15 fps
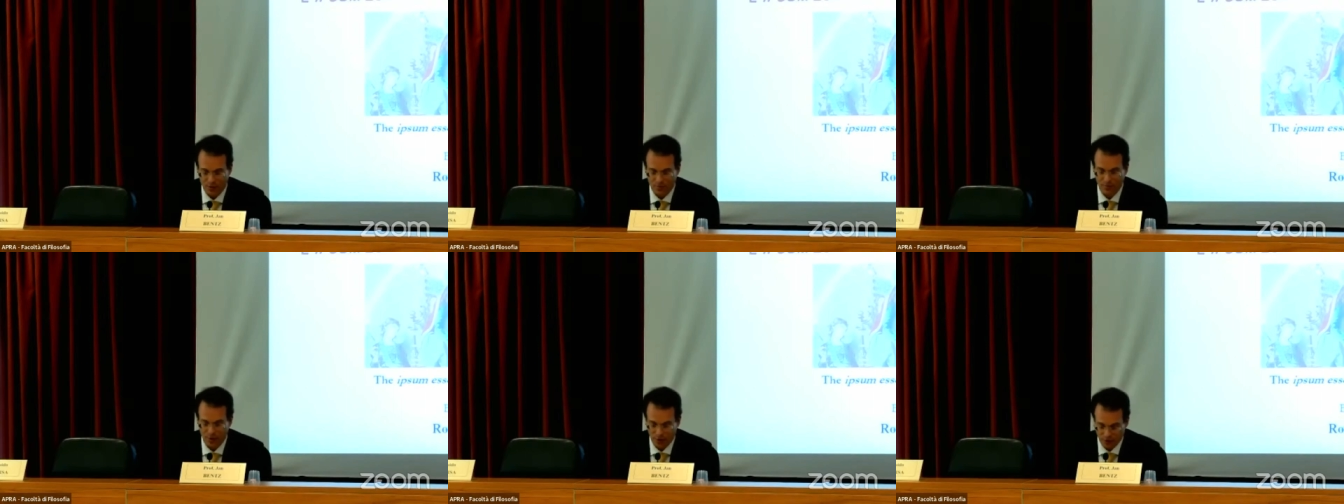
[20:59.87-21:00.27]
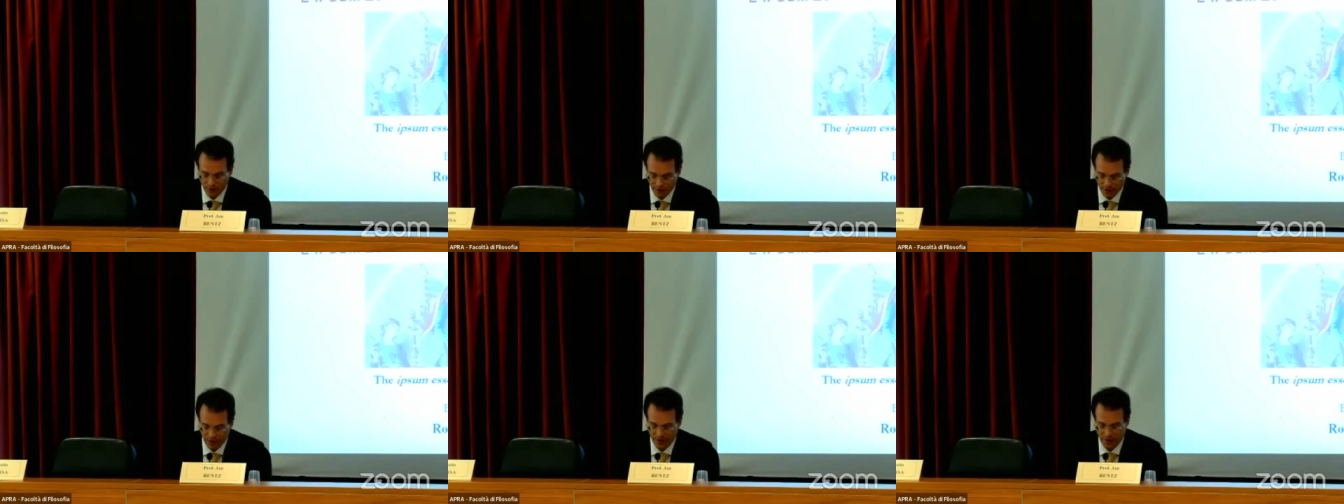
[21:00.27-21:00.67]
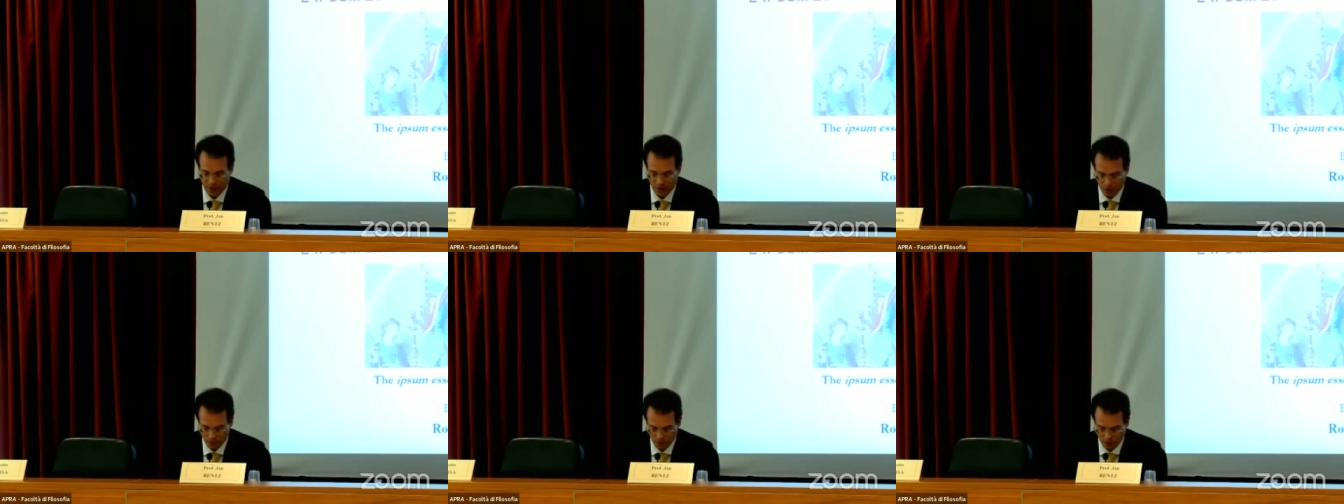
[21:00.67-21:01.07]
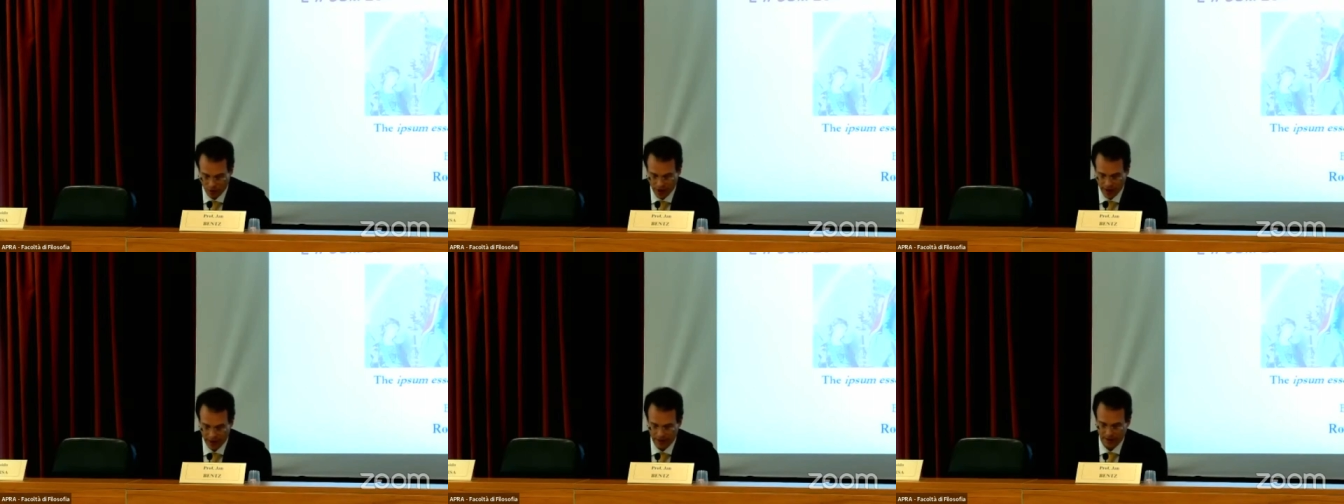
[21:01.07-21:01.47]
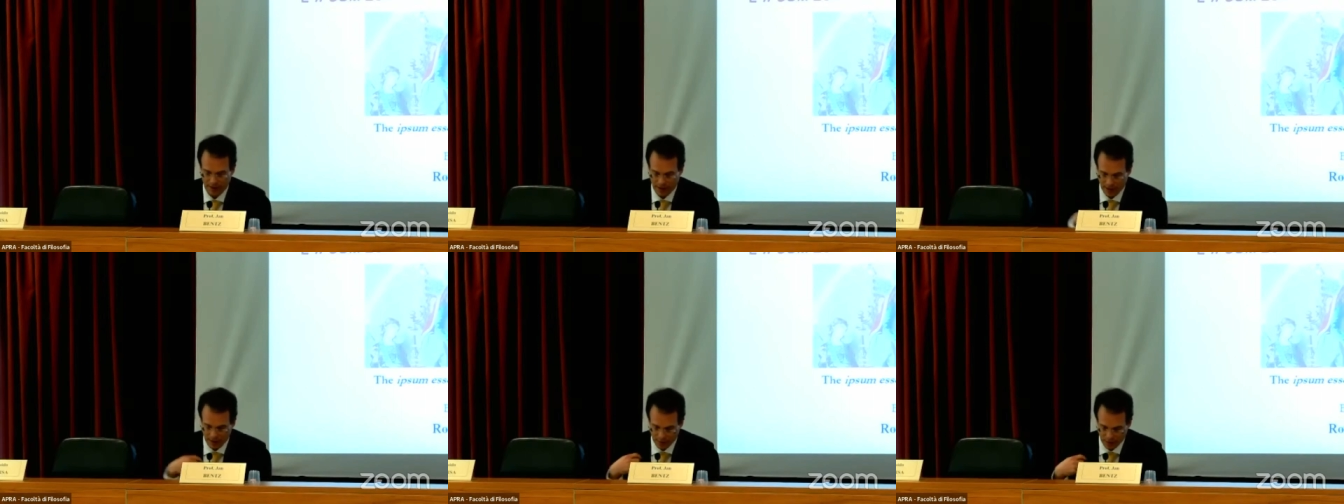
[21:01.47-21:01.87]
are both in their own
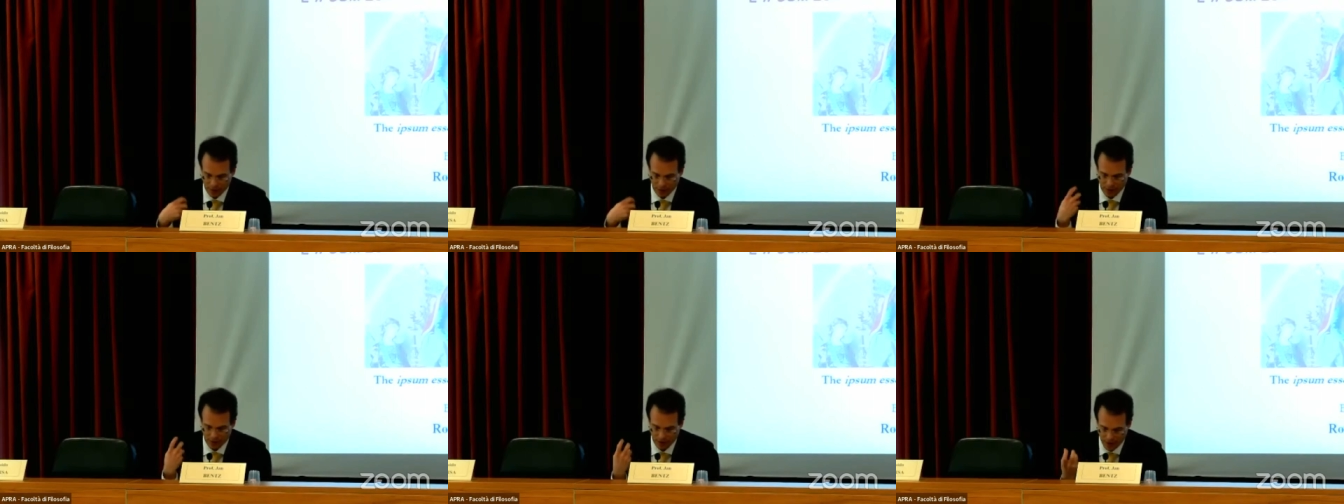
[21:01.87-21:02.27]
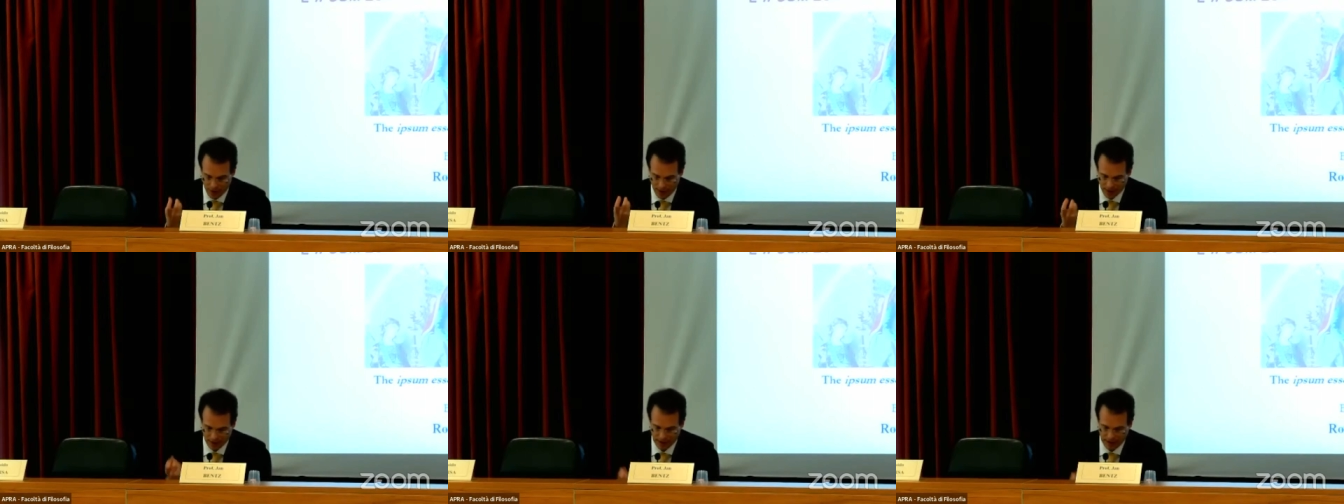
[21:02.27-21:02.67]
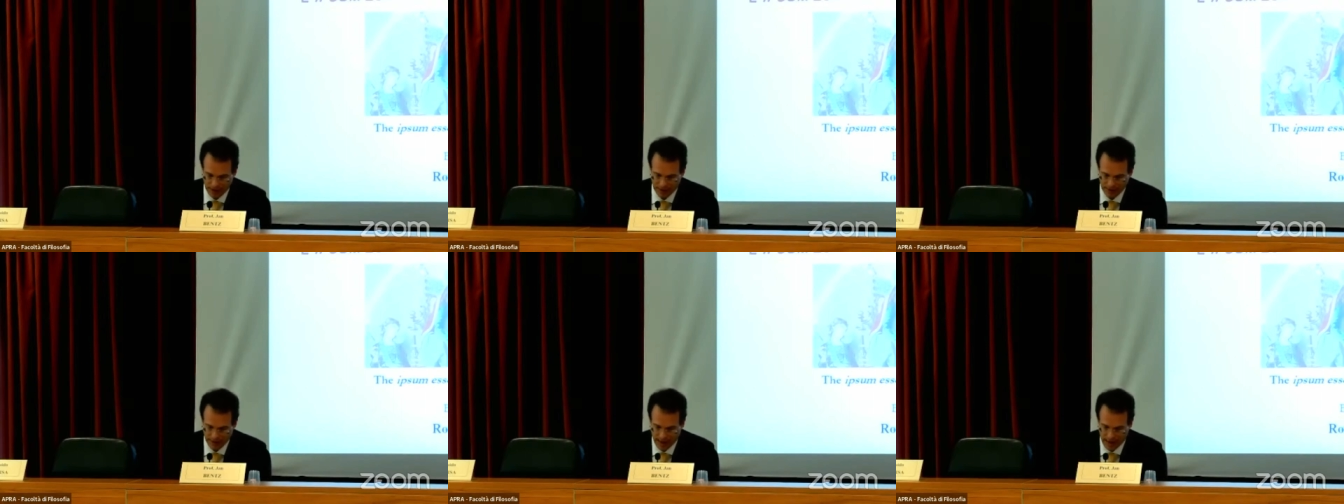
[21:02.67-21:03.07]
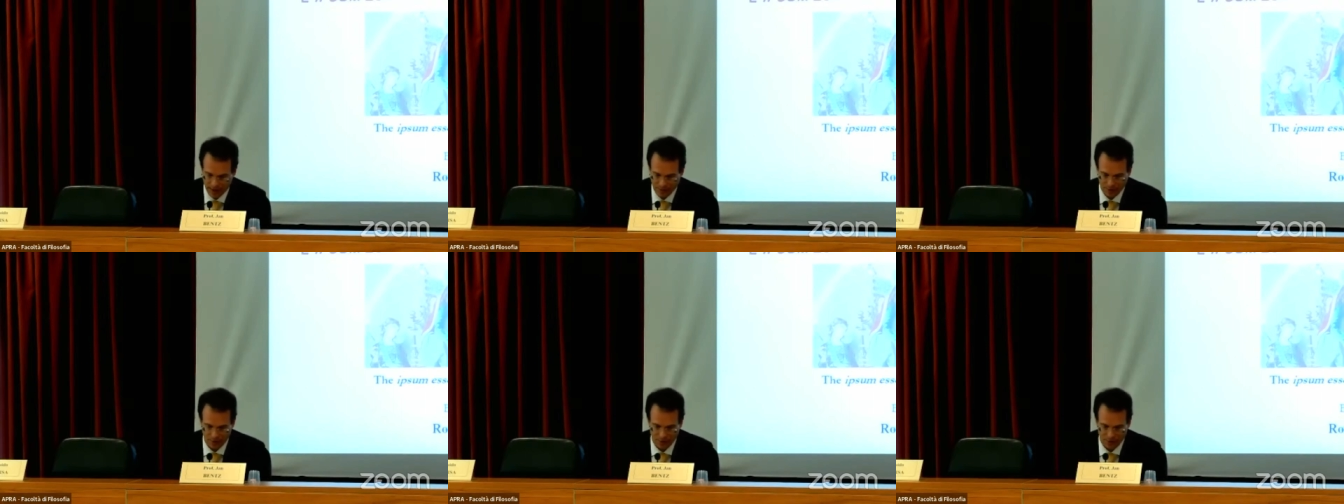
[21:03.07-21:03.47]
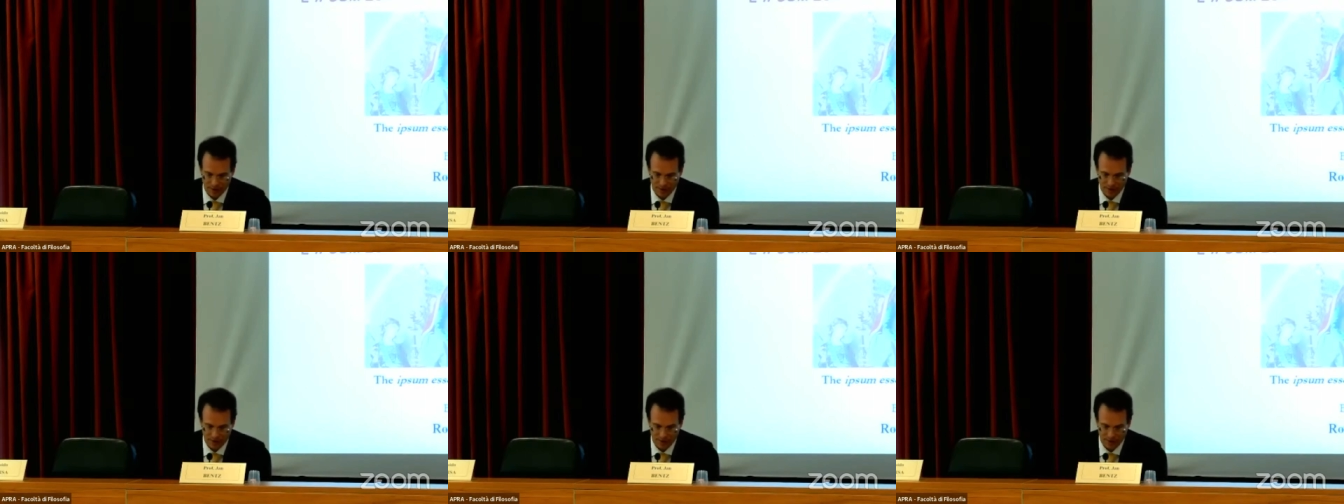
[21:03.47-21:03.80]
right image of God in his absolutely